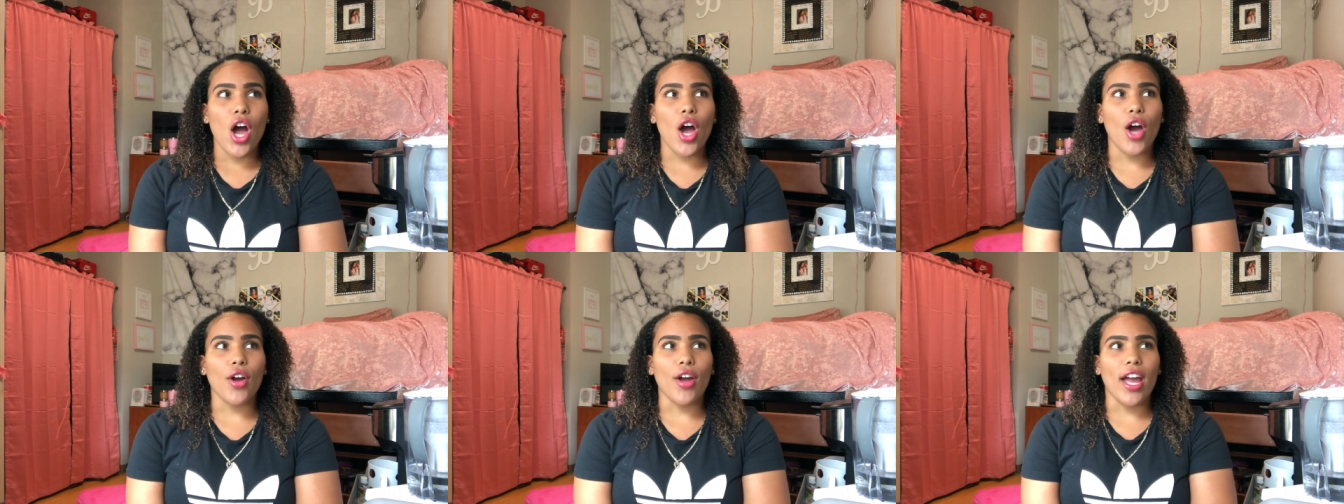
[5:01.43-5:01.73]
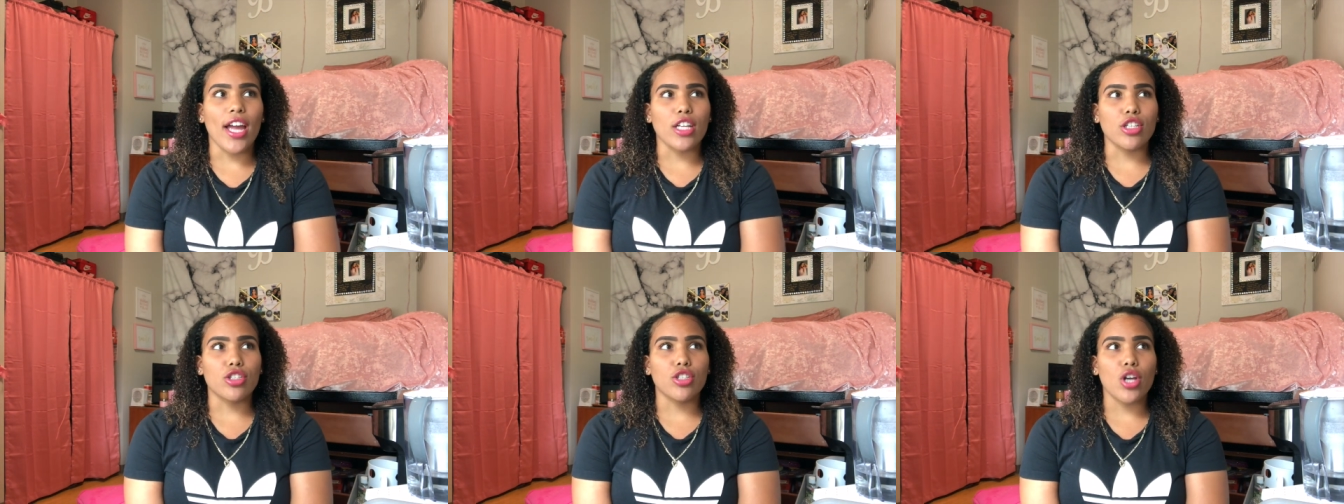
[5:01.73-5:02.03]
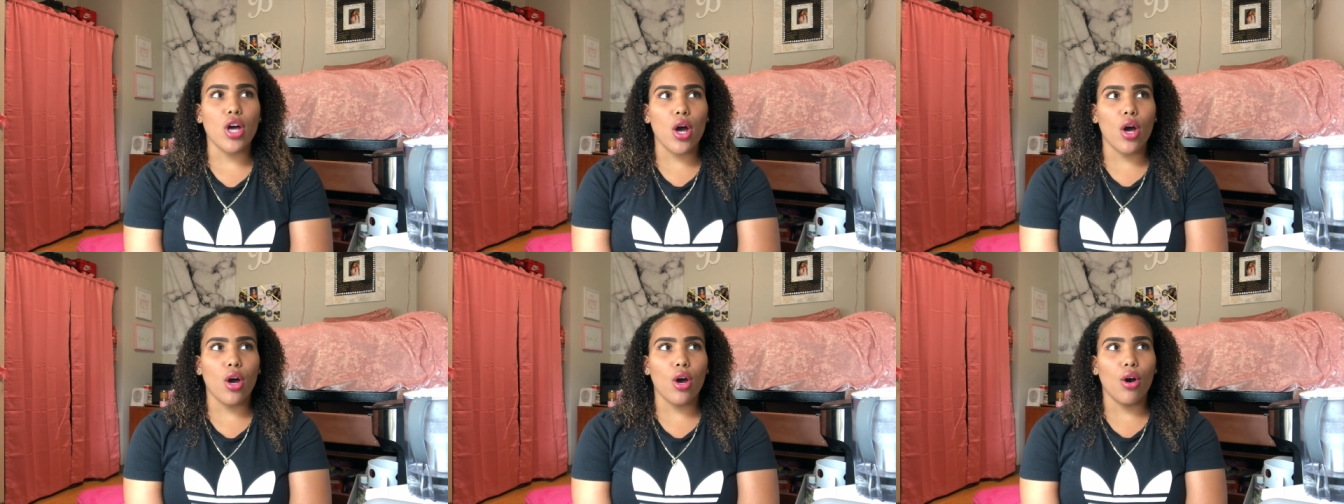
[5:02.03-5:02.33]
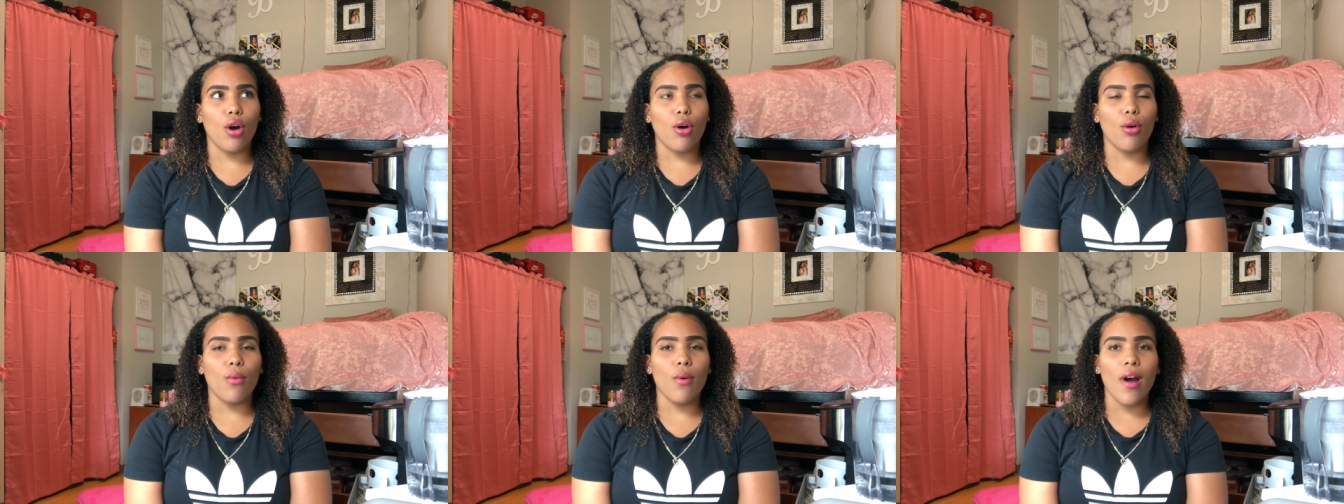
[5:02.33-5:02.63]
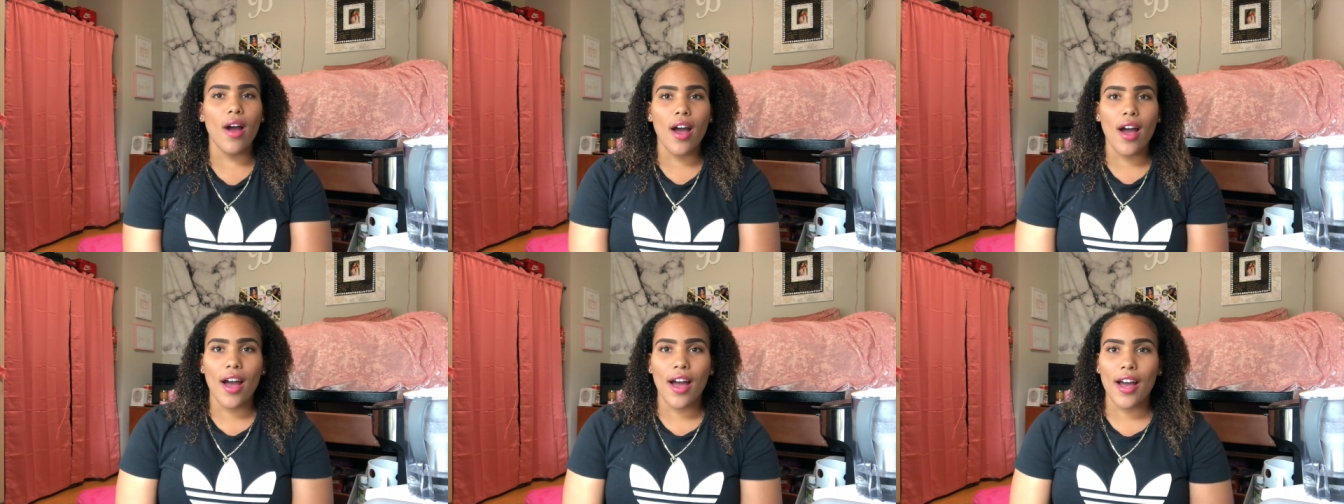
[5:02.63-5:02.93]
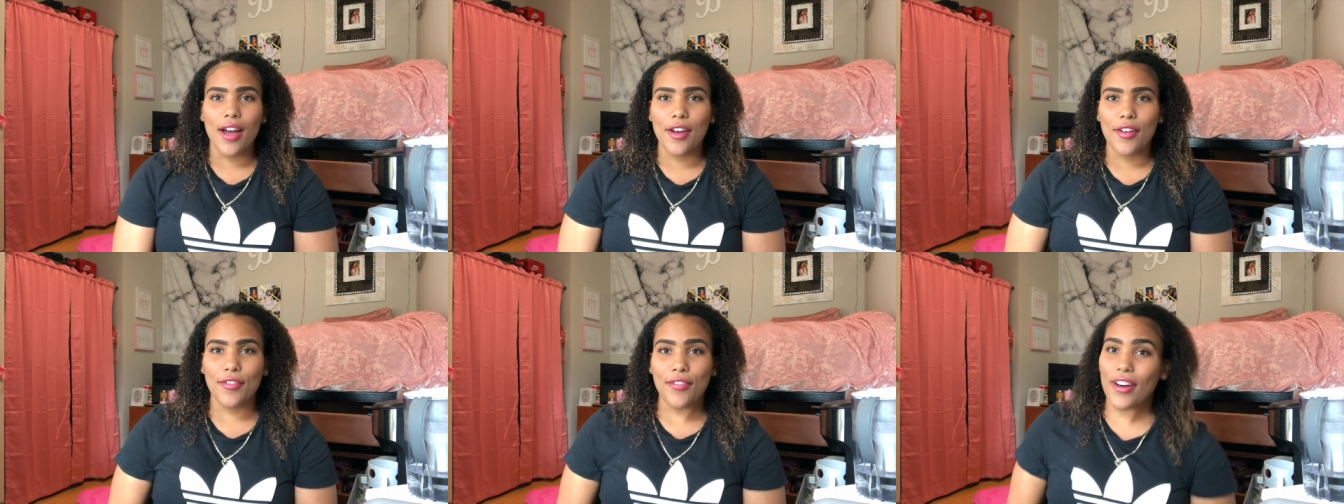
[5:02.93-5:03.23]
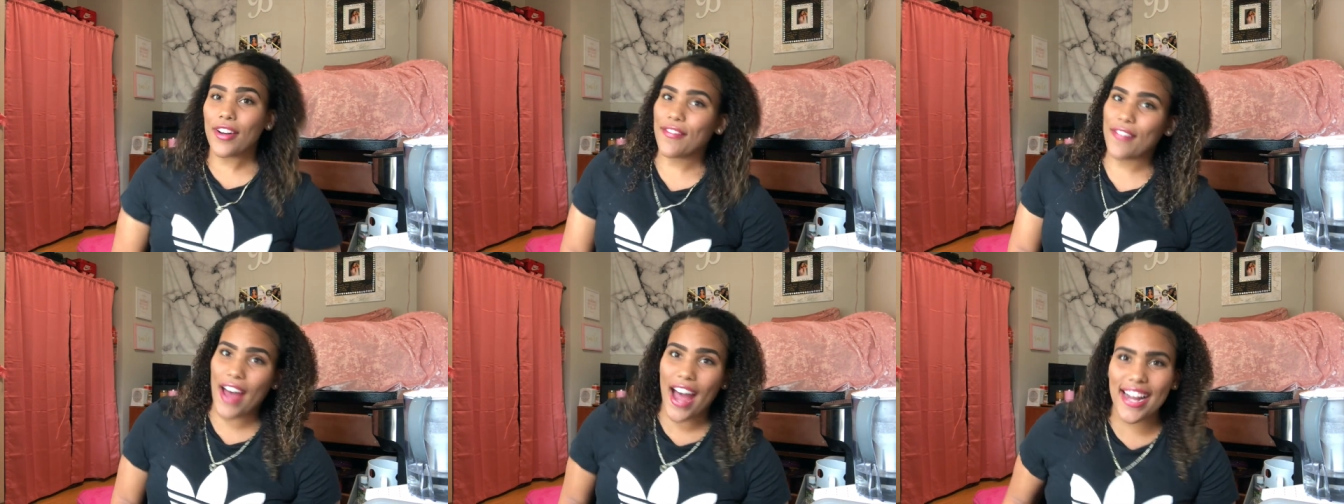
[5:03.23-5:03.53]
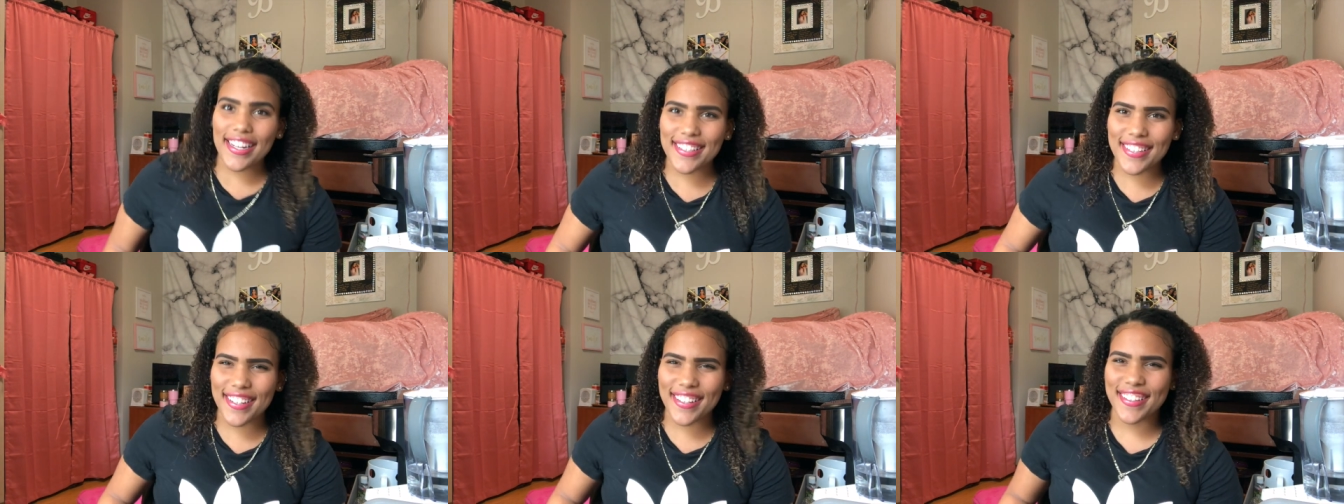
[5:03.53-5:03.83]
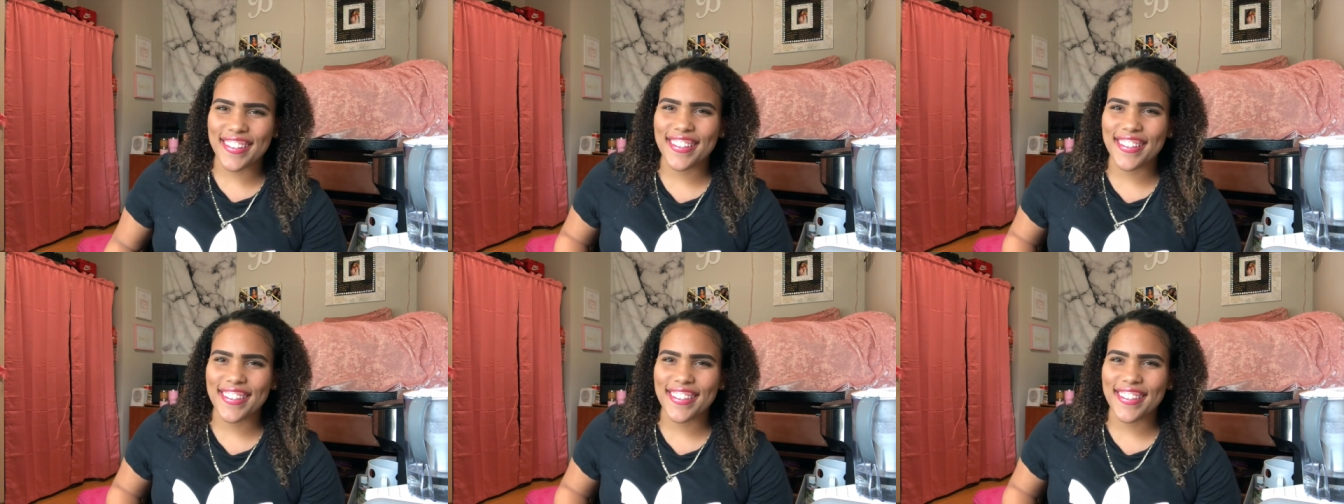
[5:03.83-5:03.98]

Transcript: Okay, so fun fact,